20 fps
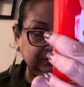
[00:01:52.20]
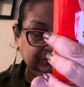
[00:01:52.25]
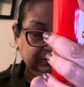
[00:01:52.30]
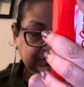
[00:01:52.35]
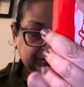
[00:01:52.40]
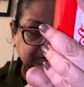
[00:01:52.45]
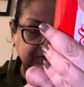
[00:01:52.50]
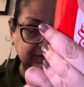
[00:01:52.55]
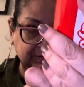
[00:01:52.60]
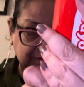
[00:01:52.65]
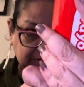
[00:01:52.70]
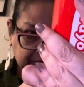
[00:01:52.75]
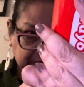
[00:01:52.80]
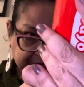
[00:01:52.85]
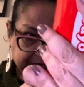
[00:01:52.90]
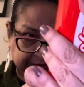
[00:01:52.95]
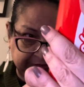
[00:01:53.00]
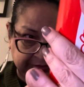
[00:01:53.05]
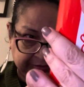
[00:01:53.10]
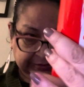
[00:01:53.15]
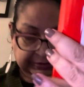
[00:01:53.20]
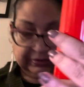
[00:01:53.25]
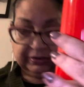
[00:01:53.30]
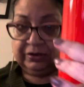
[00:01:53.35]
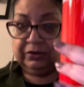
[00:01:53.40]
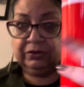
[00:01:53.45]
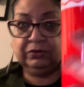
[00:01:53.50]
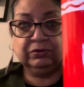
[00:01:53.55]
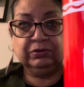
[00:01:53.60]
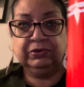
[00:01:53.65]
this is a
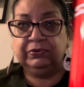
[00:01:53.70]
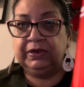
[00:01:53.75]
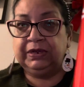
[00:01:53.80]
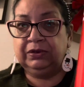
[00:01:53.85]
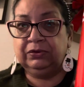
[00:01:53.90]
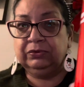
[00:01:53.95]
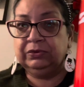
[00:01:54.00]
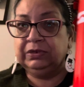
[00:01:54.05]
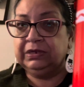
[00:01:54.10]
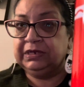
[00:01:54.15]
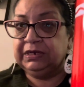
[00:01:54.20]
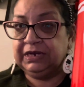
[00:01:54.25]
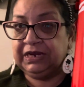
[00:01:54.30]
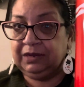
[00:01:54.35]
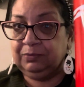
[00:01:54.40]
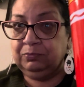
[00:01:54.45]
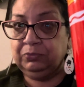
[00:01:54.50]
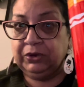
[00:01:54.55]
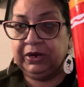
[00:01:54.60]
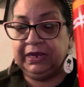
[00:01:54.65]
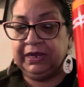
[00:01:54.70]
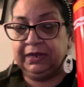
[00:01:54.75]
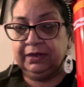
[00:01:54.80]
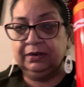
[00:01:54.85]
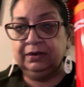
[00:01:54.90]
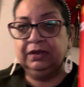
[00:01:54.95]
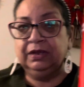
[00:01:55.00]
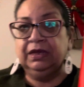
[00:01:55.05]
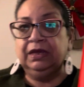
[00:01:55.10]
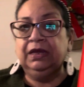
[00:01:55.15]
Crayola name
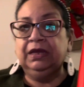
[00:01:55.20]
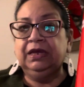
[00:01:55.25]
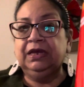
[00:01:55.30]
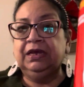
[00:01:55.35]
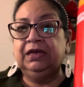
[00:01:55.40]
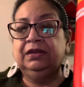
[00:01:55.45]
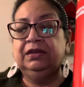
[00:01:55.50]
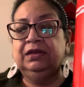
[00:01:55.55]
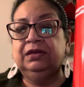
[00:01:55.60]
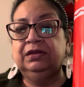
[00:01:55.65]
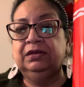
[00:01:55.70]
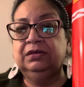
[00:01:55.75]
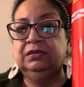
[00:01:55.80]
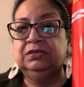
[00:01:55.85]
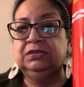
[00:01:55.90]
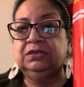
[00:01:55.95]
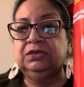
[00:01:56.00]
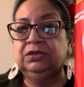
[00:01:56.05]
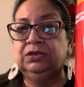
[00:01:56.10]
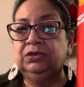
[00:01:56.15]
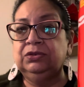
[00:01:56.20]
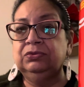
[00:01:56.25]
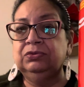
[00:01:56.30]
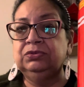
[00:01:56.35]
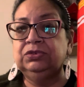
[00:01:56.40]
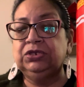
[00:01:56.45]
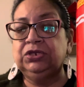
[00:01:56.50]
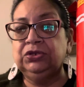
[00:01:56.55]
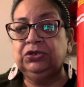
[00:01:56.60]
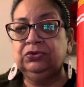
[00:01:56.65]
brand, and it is a
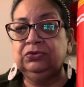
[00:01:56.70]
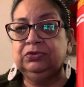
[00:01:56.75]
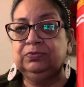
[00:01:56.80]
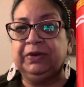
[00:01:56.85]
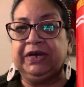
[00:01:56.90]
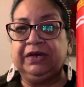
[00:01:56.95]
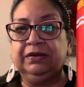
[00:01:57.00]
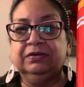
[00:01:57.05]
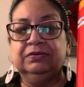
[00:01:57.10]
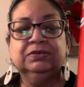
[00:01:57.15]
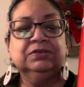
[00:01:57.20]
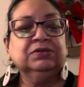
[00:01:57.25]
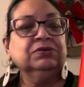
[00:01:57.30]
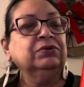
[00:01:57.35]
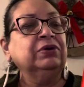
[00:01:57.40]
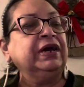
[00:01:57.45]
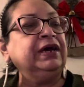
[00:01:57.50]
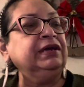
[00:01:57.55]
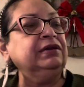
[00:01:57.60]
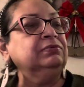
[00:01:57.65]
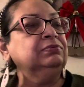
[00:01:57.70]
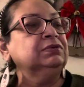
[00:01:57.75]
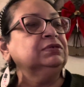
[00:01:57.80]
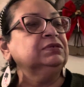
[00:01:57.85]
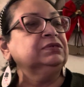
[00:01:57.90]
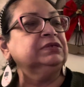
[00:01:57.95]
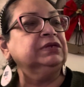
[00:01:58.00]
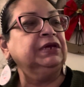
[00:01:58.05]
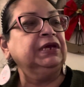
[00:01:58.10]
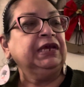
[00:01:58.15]
huge, huge bottle. So I
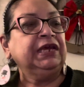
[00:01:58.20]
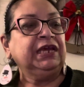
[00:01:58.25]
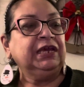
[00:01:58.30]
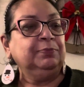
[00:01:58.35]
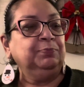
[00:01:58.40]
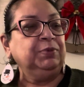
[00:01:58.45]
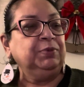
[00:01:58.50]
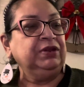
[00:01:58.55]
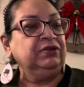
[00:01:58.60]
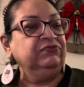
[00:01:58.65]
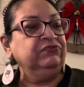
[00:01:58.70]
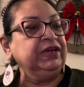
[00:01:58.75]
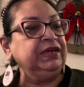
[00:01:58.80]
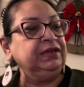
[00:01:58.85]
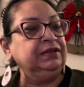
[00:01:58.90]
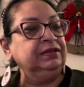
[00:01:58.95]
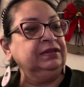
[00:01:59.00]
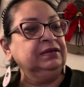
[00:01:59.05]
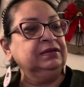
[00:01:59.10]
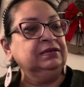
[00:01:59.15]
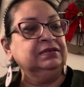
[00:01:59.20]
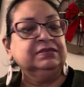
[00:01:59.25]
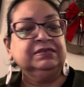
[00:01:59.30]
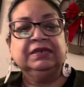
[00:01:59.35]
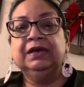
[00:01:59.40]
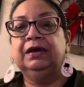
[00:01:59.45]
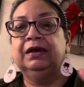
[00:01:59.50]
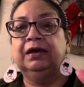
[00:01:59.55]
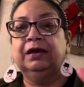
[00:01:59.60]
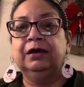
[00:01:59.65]
was happy to find this.
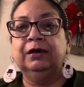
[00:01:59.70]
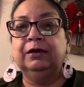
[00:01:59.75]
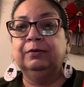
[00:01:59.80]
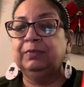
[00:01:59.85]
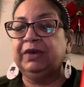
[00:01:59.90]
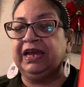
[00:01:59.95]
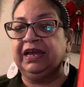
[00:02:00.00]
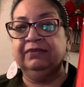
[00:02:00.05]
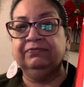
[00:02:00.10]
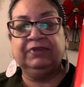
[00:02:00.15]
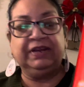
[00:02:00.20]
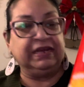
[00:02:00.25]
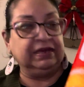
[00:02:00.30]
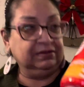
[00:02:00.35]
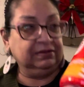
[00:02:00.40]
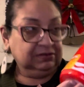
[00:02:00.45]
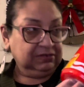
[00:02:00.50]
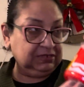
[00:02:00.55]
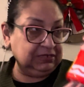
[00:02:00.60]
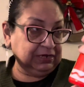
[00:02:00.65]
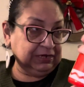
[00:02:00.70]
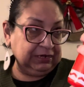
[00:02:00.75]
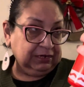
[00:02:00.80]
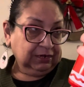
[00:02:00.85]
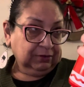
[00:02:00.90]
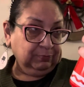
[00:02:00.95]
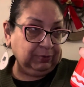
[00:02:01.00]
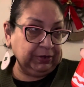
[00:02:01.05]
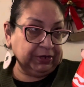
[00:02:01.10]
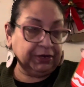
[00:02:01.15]
I have not seen
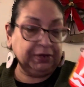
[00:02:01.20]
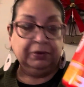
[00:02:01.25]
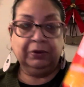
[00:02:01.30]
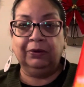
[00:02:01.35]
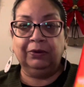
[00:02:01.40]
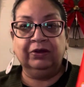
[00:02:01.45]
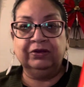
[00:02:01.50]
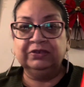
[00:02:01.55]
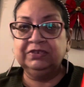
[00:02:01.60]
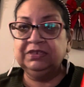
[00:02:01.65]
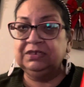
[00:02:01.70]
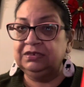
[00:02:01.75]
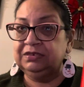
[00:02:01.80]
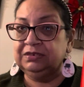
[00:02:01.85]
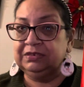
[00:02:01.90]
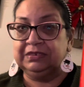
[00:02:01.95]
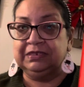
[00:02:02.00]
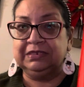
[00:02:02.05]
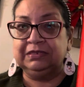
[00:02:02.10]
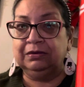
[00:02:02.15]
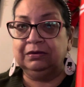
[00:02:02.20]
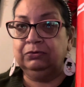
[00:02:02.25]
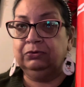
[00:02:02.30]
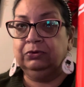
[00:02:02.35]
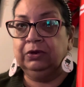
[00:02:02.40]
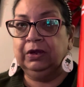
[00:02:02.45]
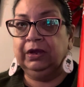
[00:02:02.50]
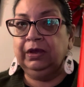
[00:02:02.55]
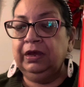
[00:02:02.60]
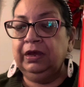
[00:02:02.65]
anybody haul this, so
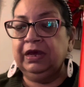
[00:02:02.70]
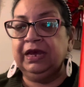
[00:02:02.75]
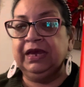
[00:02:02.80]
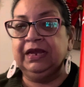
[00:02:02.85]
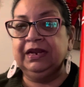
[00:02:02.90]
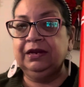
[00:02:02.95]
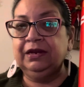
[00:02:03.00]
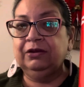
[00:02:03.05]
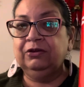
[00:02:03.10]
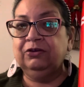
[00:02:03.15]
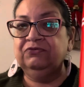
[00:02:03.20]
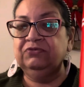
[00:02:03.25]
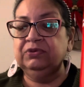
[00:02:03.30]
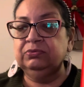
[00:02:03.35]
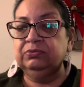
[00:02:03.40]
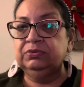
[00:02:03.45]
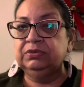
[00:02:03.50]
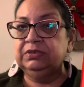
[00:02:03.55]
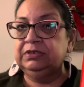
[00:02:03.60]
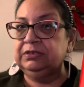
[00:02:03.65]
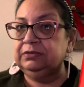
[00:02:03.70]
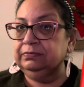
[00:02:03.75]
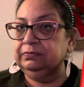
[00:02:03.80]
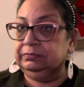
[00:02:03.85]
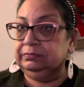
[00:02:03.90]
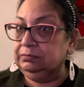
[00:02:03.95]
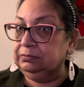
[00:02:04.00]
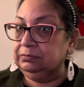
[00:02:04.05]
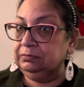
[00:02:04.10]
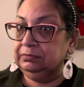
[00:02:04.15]
I didn't know if it was
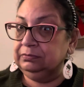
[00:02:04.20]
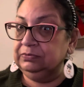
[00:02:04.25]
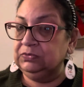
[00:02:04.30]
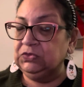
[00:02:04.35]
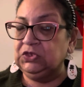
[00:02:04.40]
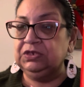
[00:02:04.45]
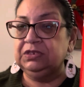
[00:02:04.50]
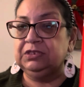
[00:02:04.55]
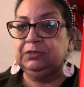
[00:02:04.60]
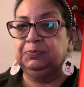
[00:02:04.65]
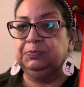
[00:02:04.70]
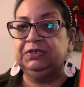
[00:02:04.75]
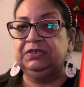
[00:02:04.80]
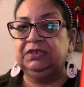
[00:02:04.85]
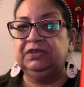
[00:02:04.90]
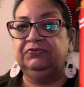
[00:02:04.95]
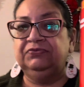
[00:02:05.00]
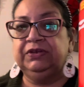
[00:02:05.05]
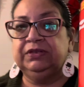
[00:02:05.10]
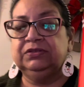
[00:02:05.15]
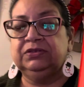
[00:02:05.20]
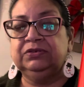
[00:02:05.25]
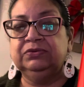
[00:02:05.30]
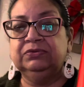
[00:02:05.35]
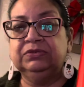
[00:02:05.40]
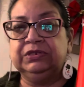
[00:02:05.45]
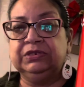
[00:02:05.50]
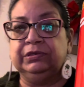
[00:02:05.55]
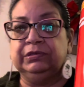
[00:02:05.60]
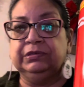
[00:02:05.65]
just specific to
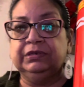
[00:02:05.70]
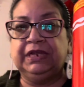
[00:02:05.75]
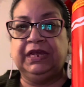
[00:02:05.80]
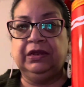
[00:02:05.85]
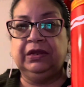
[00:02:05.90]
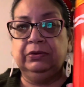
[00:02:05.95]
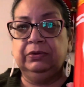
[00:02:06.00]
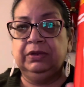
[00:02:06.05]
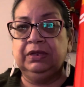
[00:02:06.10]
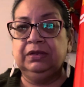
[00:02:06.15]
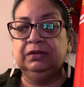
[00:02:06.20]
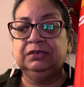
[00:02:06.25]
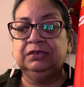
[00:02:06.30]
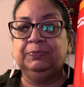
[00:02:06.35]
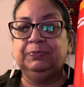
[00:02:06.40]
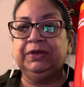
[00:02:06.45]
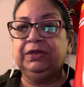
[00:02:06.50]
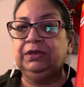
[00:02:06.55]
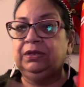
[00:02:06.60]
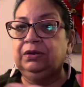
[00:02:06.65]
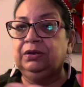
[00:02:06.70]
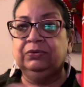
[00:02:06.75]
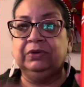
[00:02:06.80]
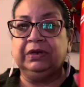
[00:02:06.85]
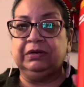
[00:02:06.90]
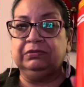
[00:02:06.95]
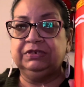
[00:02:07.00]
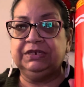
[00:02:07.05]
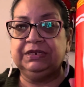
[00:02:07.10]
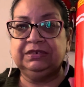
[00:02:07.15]
certain areas, but you know
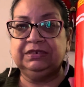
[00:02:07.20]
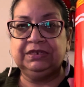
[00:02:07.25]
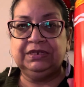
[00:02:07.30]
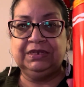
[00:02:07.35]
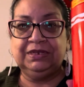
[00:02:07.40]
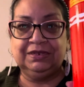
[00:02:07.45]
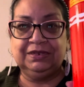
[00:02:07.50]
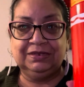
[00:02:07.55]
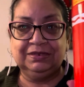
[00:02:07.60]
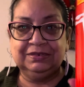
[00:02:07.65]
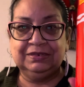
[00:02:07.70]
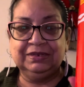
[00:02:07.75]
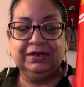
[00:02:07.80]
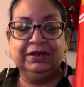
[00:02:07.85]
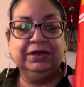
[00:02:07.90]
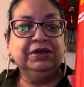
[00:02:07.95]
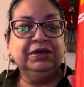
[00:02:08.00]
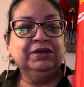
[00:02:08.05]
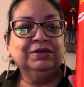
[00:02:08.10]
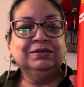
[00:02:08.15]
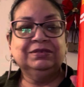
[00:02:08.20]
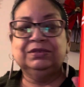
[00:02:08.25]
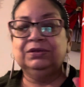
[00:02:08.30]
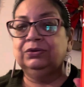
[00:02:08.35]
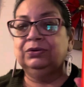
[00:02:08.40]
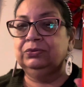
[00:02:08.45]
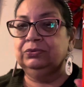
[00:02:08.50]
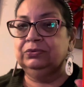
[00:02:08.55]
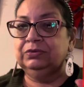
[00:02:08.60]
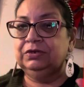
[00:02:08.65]
how DT is.
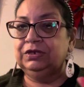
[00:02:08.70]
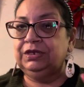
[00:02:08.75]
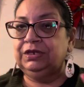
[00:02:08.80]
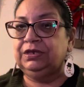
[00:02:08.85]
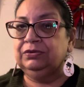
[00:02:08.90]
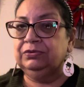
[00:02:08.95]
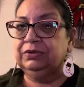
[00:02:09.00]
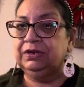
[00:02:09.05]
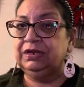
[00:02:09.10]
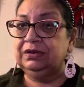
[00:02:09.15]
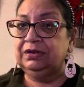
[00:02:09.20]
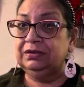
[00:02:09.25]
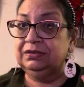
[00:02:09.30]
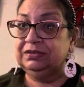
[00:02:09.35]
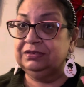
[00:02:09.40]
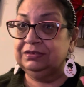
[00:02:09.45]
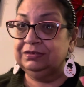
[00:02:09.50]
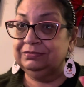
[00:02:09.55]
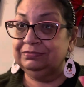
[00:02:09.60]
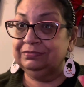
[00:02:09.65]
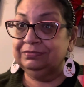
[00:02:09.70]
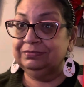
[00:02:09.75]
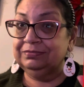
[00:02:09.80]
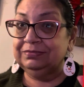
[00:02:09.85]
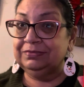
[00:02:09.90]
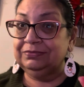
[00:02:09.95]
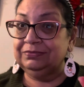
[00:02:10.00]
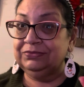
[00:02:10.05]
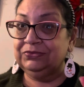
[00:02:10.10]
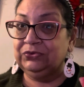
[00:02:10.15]
So here it is.
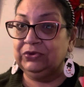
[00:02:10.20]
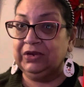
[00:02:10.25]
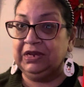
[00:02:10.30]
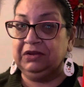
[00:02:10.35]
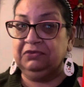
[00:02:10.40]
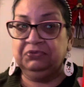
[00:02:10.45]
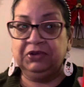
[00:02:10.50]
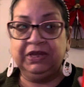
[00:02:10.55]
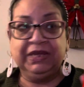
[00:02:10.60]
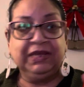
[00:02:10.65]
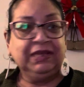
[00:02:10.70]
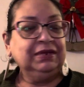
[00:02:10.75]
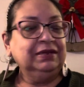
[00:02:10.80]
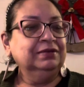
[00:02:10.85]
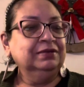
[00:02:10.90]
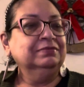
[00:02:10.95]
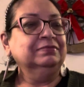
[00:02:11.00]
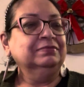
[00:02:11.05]
Great find.